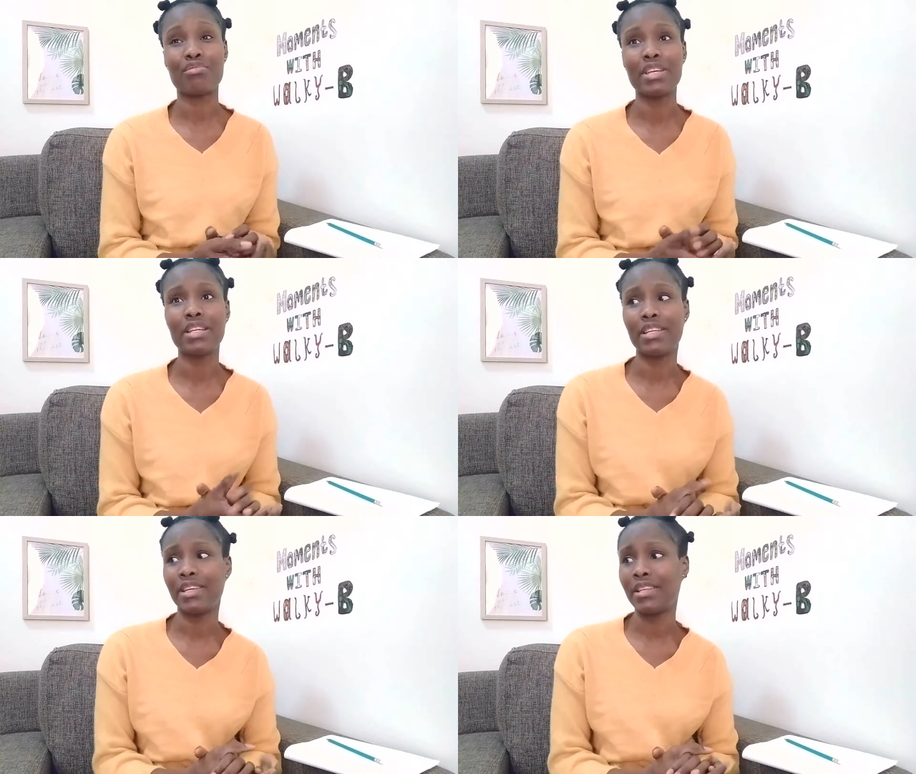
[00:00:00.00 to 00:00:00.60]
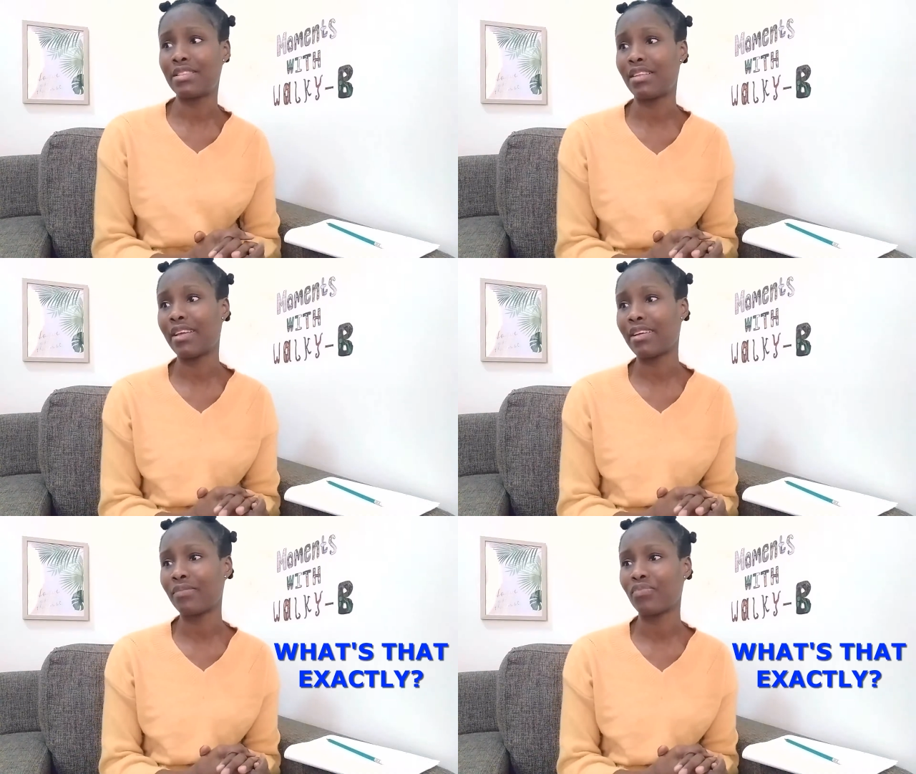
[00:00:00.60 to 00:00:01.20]
really? It's
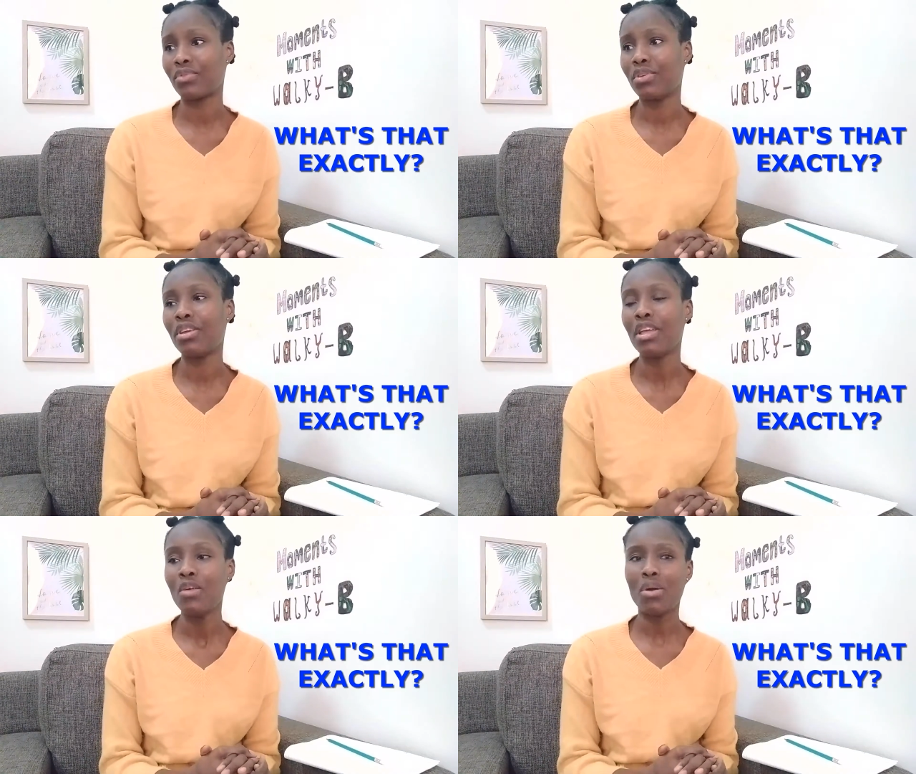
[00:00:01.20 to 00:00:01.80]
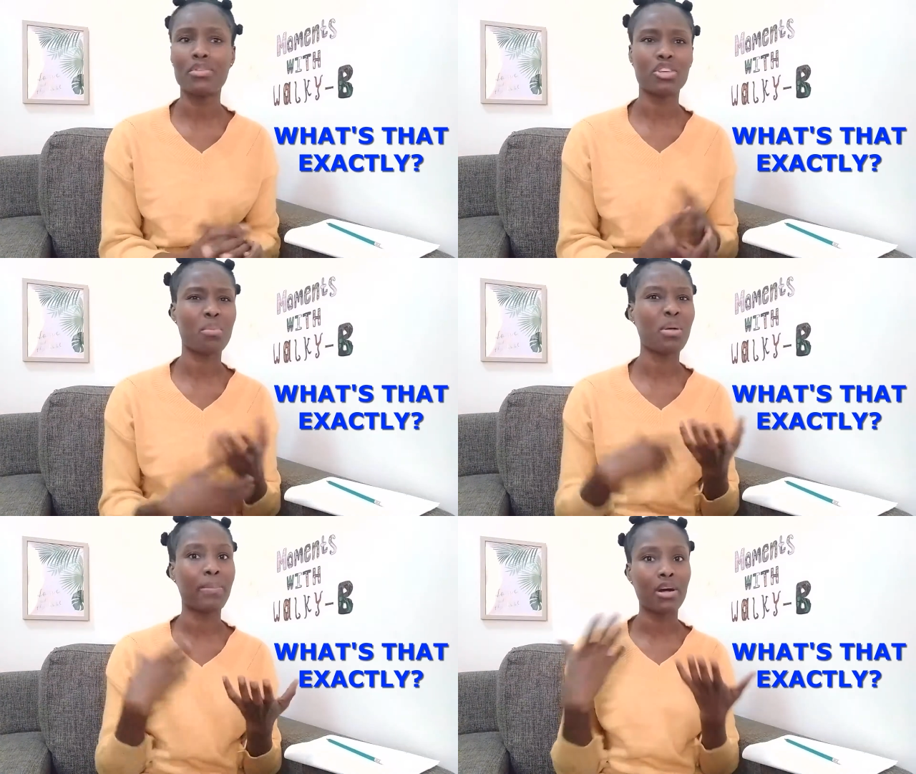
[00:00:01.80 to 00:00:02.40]
like when we talk
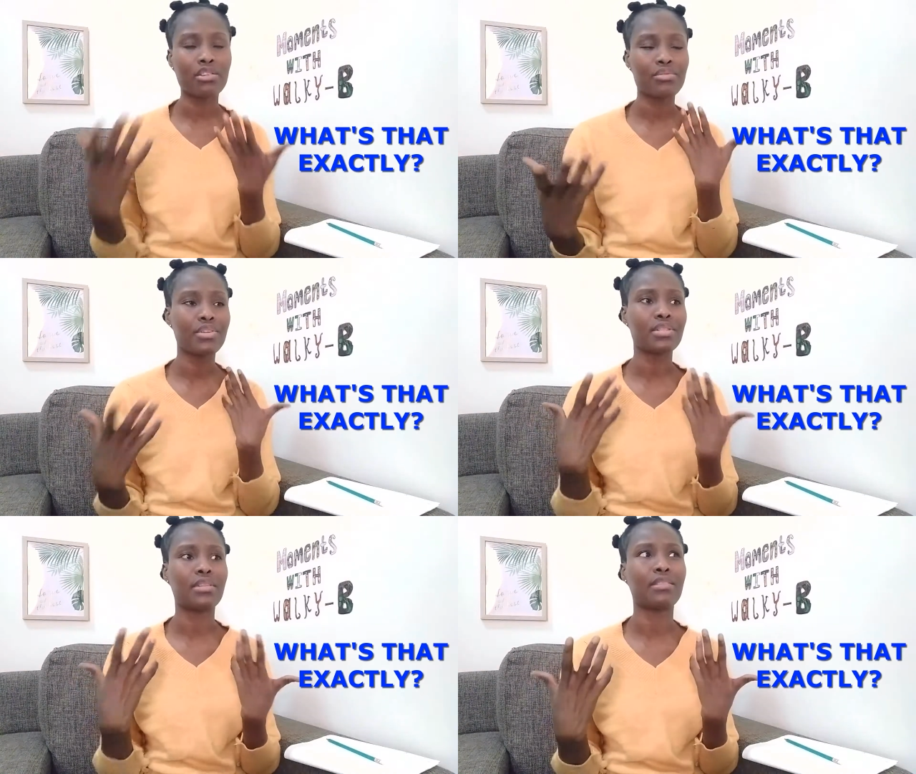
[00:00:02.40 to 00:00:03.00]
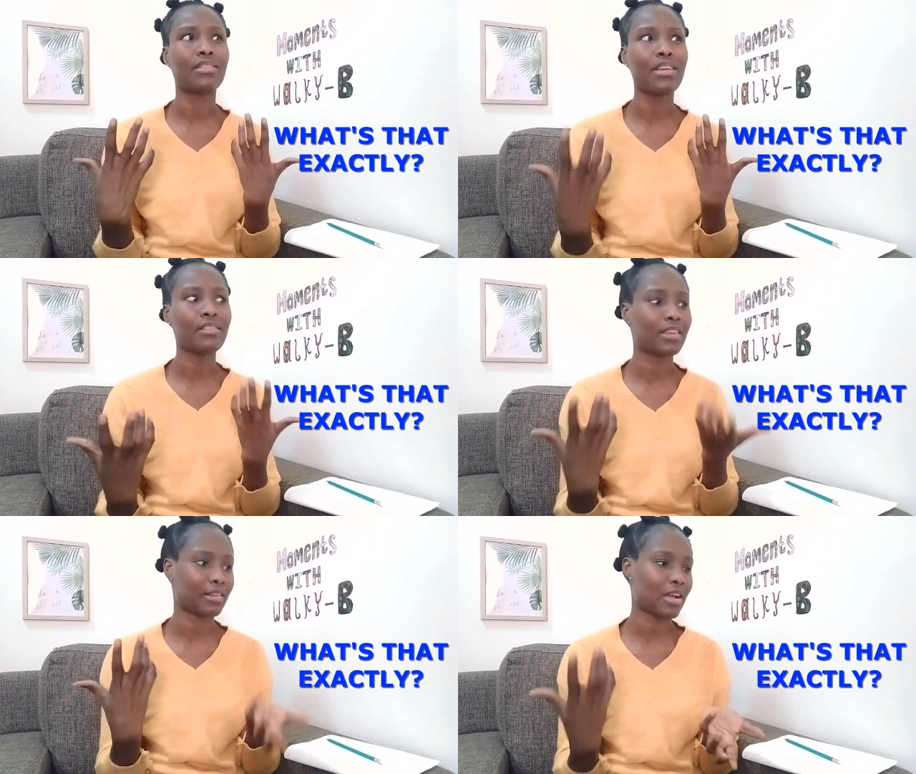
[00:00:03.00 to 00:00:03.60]
about boundaries, the
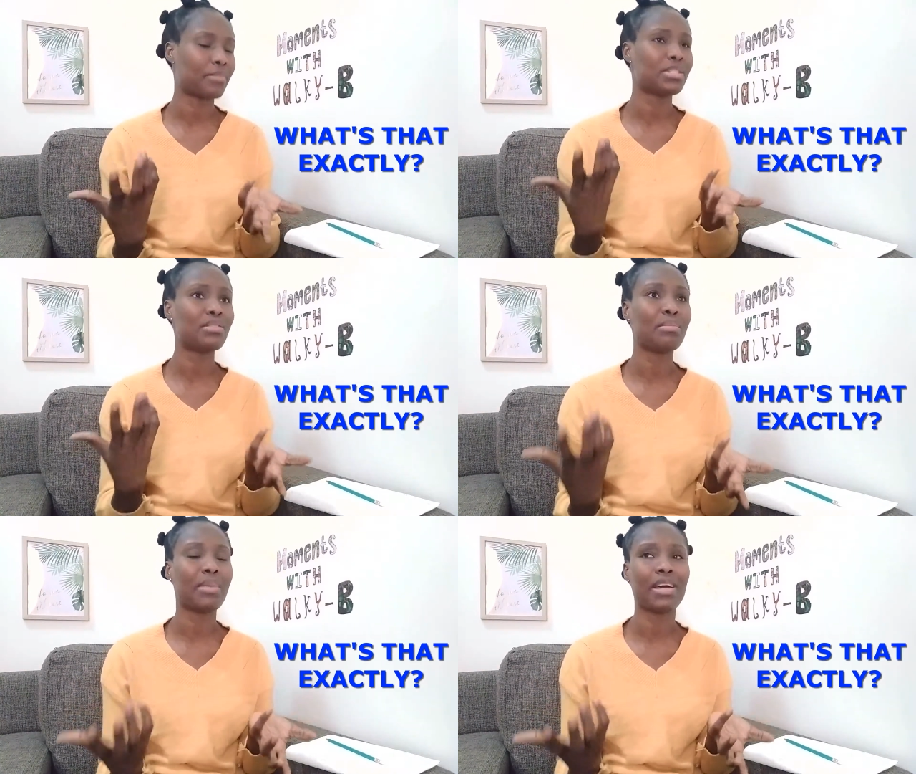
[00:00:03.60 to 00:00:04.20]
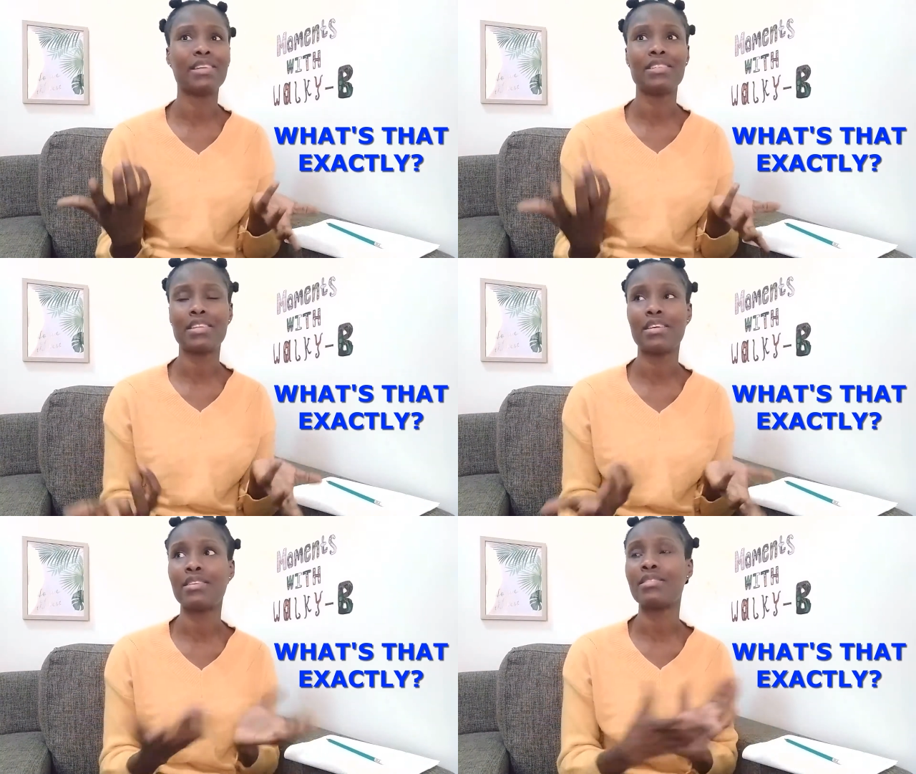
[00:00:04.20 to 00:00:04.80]
thing that comes to mind
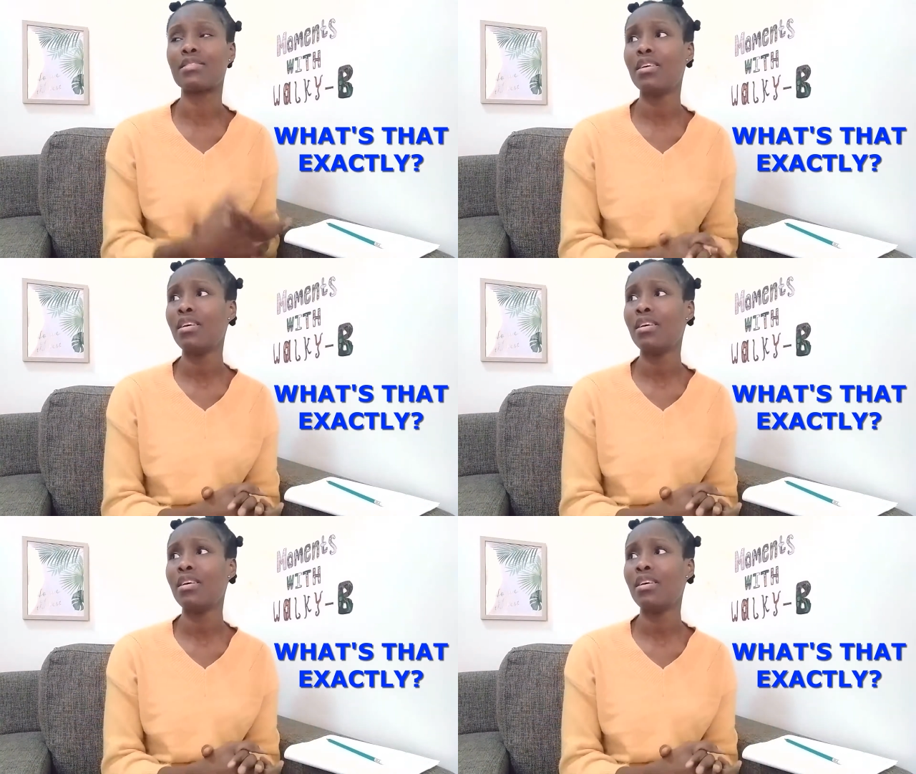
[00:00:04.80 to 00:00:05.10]
is,